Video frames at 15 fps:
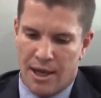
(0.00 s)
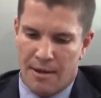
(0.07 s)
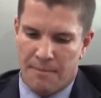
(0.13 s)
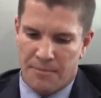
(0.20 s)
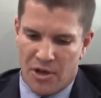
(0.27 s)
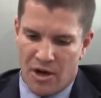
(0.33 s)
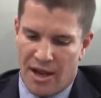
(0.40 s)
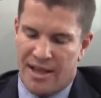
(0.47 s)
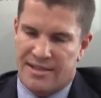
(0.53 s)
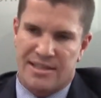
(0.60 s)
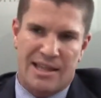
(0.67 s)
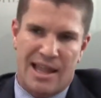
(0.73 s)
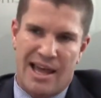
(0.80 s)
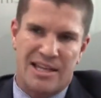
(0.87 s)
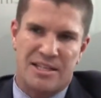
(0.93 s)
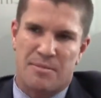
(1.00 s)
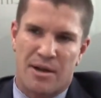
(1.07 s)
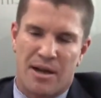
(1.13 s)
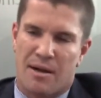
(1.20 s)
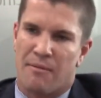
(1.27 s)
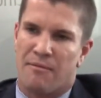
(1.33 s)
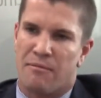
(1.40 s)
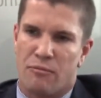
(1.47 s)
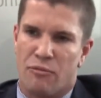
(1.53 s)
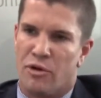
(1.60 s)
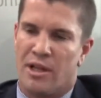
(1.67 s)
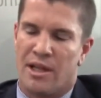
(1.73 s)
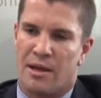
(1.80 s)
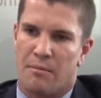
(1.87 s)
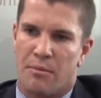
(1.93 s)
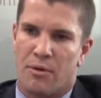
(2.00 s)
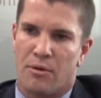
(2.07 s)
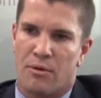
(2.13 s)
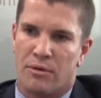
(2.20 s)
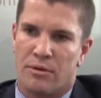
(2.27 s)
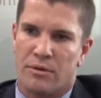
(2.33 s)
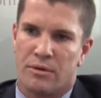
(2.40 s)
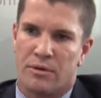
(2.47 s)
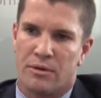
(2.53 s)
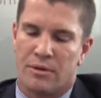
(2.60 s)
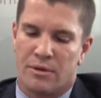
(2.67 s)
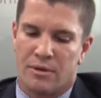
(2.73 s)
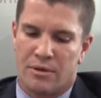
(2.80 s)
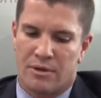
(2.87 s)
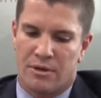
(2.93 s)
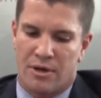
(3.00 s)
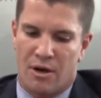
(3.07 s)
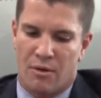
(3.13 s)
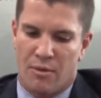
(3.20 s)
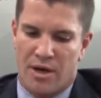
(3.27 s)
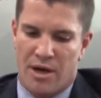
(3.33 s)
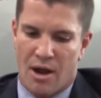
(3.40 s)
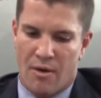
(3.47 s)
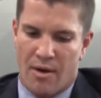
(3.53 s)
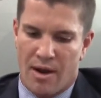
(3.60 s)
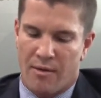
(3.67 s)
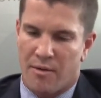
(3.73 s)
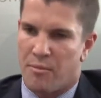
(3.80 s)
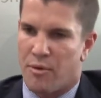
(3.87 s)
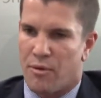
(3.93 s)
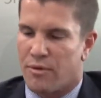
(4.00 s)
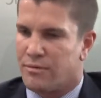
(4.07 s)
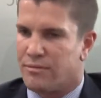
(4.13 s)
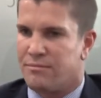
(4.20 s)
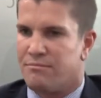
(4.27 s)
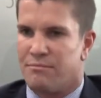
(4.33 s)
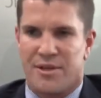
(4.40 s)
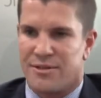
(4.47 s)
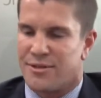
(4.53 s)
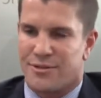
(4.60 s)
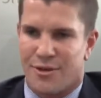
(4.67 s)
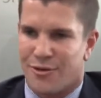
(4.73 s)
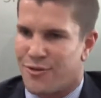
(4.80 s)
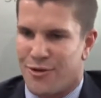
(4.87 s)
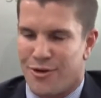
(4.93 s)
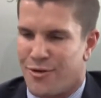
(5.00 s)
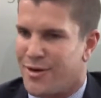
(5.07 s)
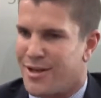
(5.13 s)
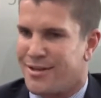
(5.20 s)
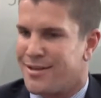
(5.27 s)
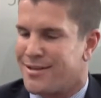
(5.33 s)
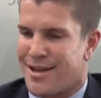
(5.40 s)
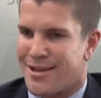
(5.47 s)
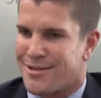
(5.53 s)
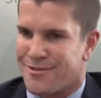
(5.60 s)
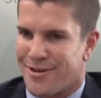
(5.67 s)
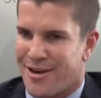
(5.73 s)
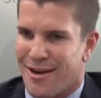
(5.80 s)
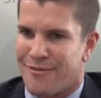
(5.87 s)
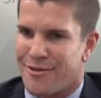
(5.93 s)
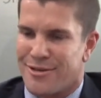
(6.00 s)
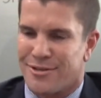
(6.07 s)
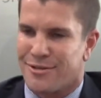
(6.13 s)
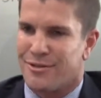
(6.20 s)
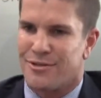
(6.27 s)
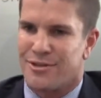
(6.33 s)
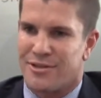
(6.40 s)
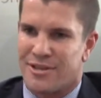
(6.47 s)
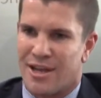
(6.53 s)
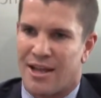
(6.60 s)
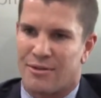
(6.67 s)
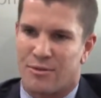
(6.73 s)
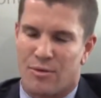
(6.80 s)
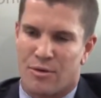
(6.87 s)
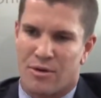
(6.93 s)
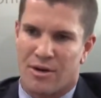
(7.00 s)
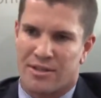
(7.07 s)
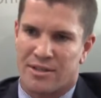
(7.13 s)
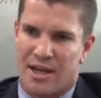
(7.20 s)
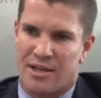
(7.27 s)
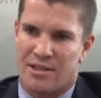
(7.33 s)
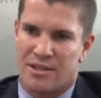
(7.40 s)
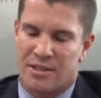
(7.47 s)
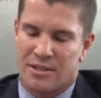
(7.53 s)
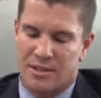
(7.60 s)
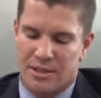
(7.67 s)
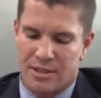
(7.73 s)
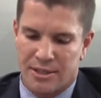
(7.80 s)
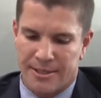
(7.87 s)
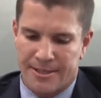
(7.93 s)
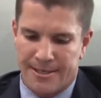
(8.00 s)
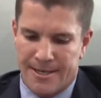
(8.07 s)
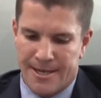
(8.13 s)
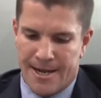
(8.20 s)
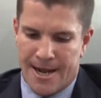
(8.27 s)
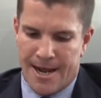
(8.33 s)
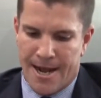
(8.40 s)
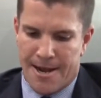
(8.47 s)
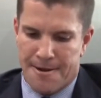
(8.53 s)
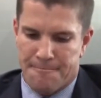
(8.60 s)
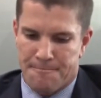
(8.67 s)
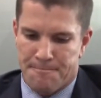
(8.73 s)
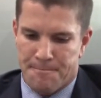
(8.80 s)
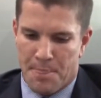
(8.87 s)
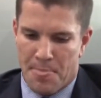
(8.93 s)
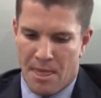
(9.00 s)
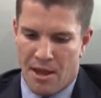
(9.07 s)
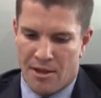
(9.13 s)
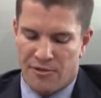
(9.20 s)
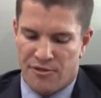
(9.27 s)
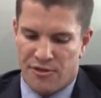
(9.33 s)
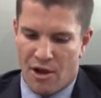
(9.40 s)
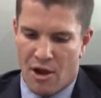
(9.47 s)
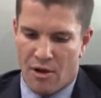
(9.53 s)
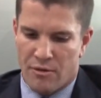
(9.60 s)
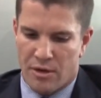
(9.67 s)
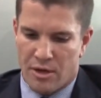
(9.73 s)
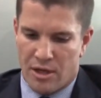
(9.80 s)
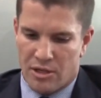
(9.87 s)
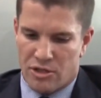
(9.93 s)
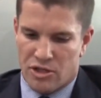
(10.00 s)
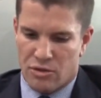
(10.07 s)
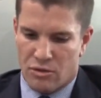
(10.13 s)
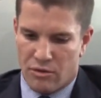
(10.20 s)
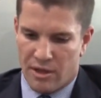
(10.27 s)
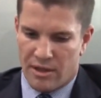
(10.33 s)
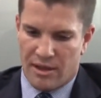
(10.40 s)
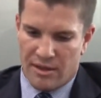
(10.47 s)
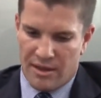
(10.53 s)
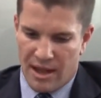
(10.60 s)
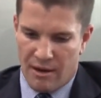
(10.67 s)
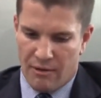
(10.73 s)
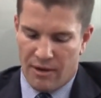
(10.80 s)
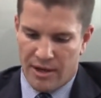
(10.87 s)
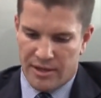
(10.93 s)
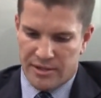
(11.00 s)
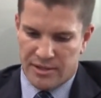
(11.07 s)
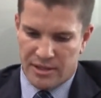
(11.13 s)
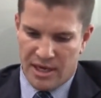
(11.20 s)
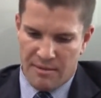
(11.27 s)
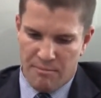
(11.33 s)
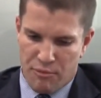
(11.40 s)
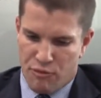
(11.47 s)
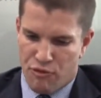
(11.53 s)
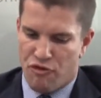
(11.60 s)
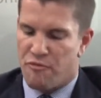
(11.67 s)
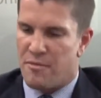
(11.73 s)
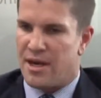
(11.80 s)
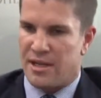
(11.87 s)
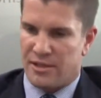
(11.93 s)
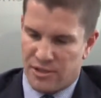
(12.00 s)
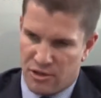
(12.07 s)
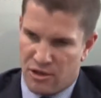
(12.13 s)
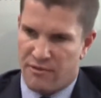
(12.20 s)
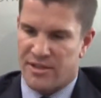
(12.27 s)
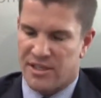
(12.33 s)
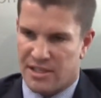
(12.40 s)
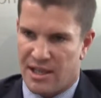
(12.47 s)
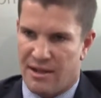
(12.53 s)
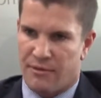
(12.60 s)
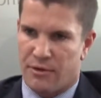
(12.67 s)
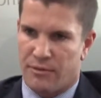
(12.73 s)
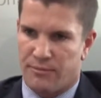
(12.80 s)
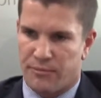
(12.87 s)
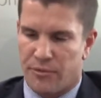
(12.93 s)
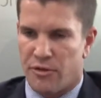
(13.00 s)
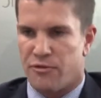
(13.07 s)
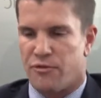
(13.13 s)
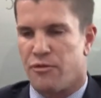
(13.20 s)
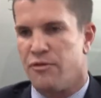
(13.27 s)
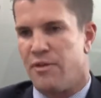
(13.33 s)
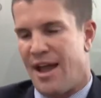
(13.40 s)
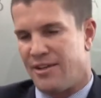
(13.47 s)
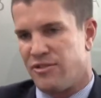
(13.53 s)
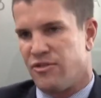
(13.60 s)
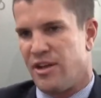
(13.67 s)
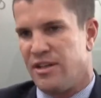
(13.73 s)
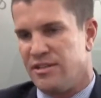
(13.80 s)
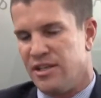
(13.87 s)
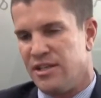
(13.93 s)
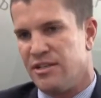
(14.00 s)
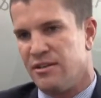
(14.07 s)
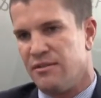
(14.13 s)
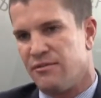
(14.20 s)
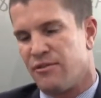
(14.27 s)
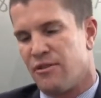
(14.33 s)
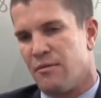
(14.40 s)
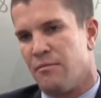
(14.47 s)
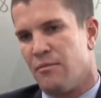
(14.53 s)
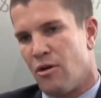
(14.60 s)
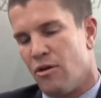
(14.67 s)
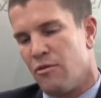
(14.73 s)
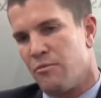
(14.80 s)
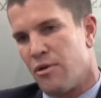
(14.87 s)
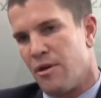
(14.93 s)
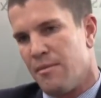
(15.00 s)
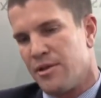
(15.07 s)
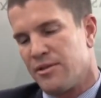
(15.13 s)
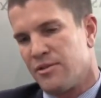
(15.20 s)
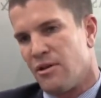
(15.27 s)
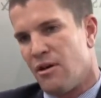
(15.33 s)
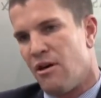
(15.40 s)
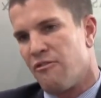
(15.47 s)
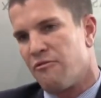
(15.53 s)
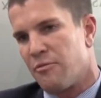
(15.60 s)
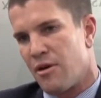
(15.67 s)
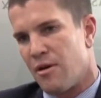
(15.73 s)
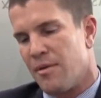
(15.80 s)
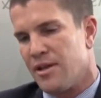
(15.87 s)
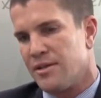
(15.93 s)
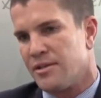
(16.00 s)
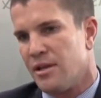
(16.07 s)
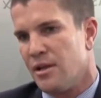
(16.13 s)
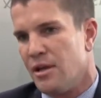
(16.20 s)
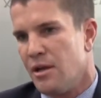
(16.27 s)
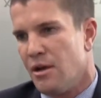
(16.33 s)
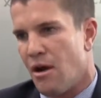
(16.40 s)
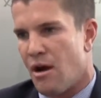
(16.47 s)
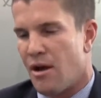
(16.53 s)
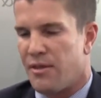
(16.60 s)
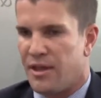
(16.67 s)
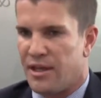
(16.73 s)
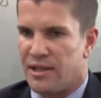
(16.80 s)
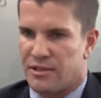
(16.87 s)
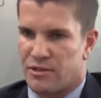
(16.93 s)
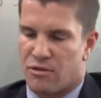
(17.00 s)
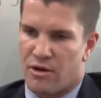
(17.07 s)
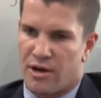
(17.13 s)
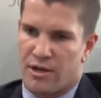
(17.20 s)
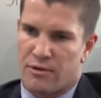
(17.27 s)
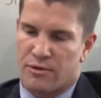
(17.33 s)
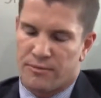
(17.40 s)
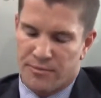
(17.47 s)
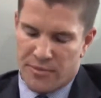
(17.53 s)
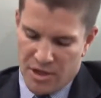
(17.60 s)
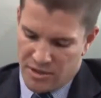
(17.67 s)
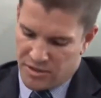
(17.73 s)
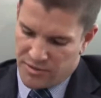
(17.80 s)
Um, you know, SLAs become really important. You know, we know how important business continuity and disaster recovery solutions are to organisations. Um, and so ensuring that there is an improvement in service level through that transition from on-premise to off-premise, I think is critical.